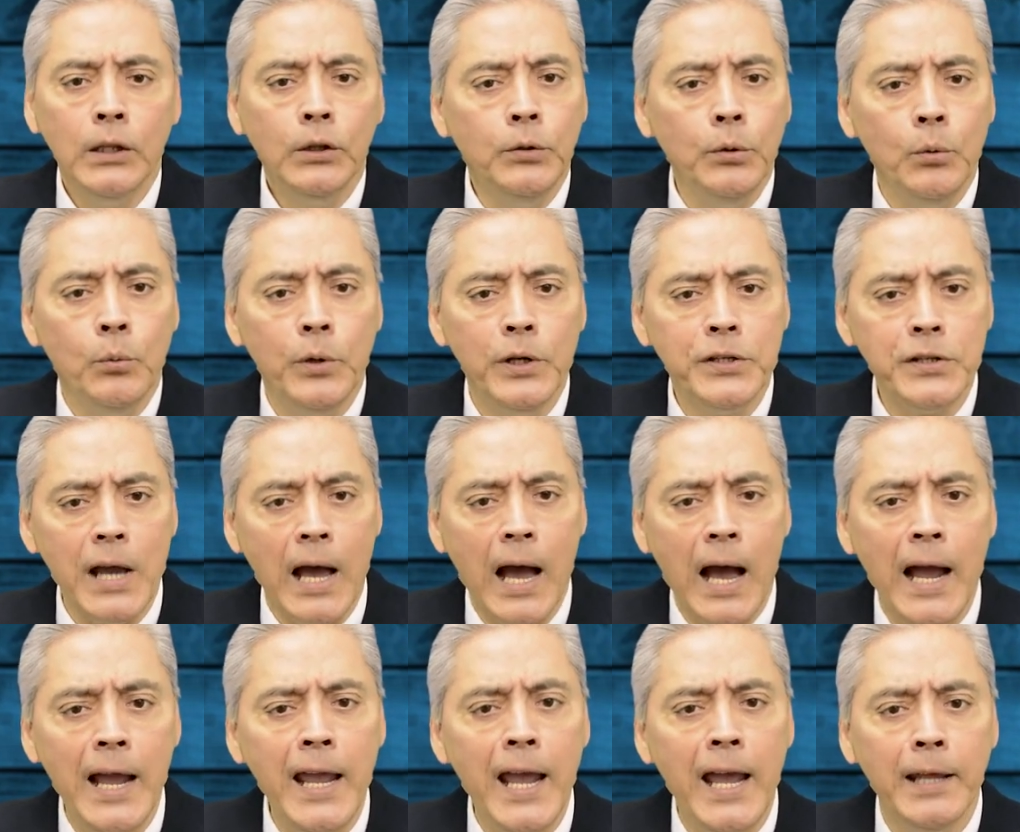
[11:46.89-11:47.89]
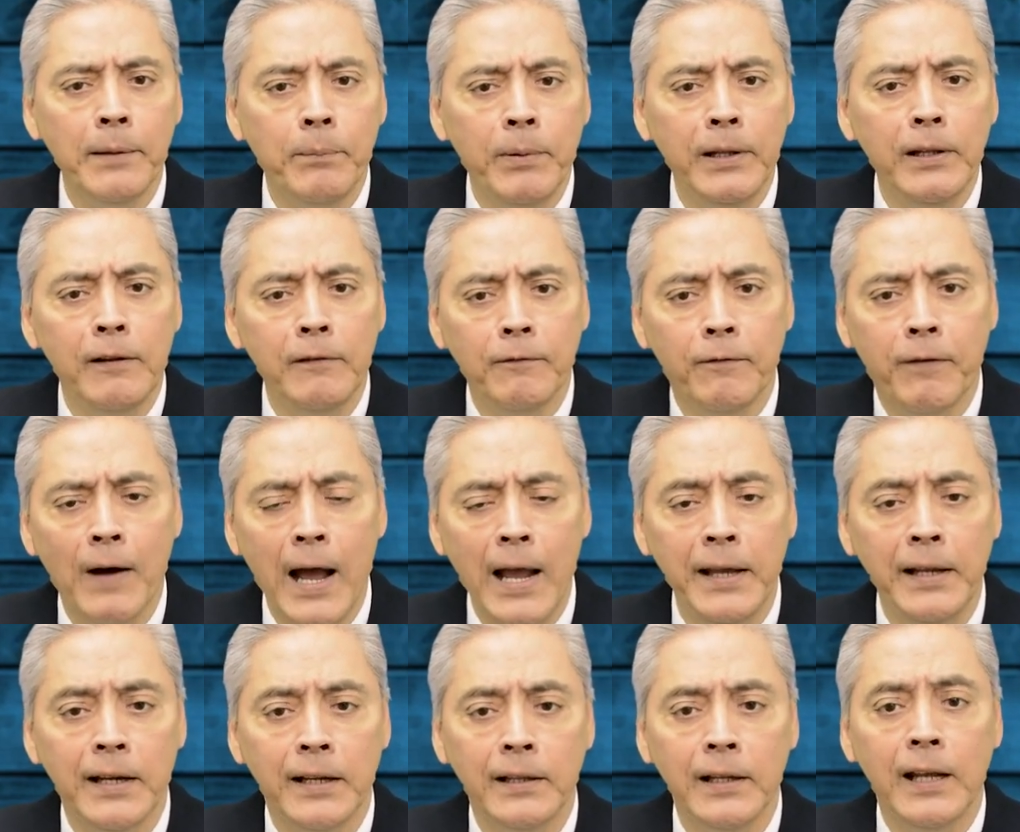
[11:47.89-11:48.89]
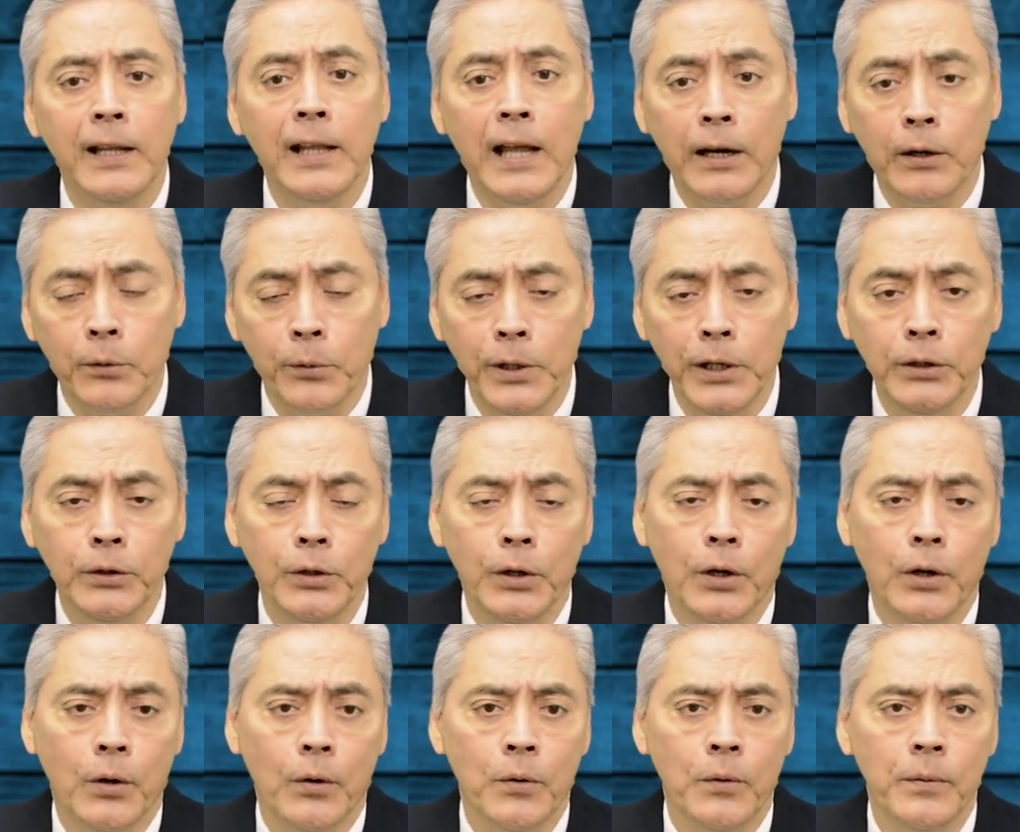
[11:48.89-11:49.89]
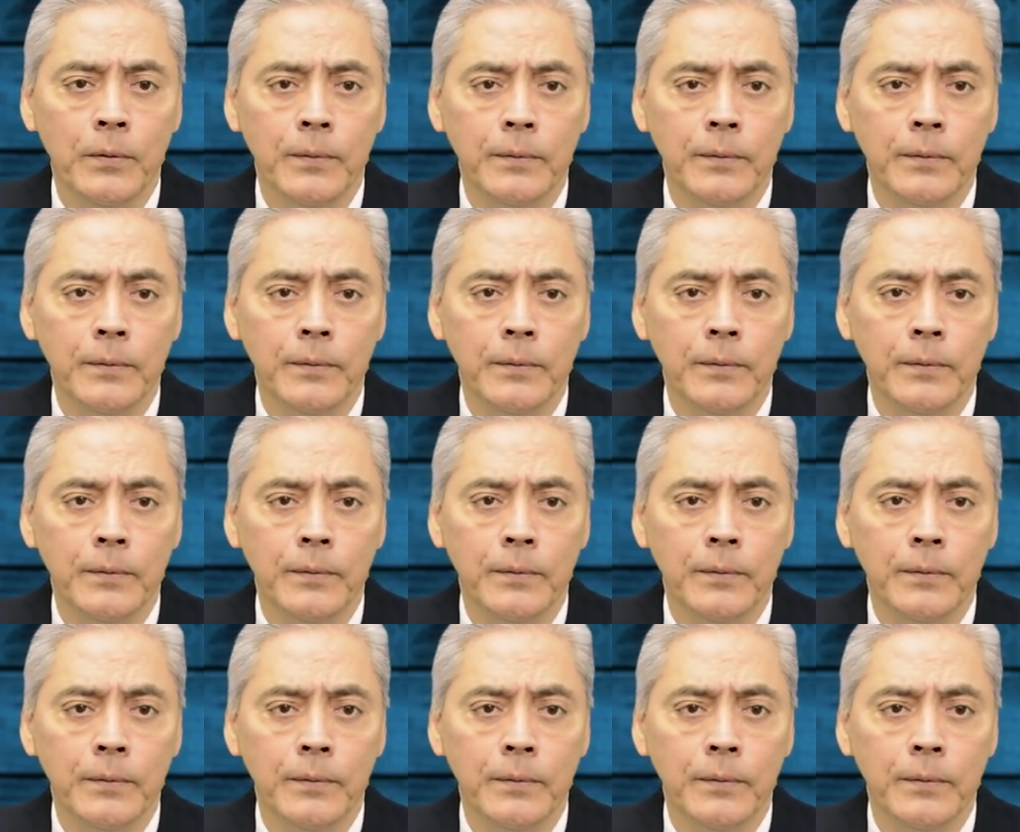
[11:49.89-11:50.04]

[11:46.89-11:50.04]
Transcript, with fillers: to which I had been invited and agreed to go.